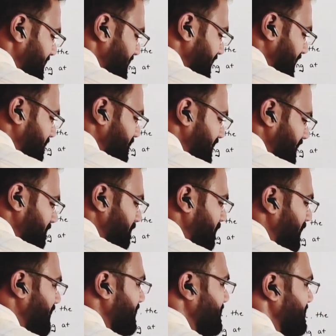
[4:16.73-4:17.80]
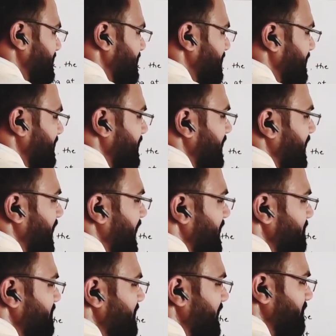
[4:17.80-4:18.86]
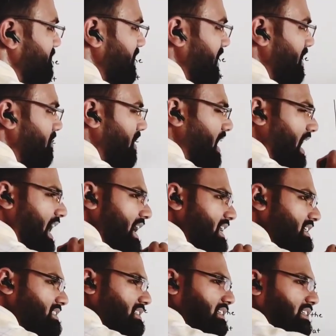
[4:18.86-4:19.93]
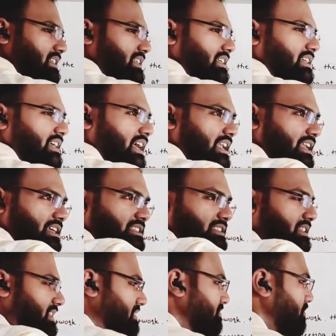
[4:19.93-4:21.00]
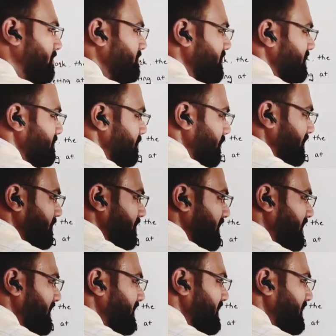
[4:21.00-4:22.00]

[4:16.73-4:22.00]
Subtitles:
After that, plus I1, R1. Now I is entering and exiting from this point, okay.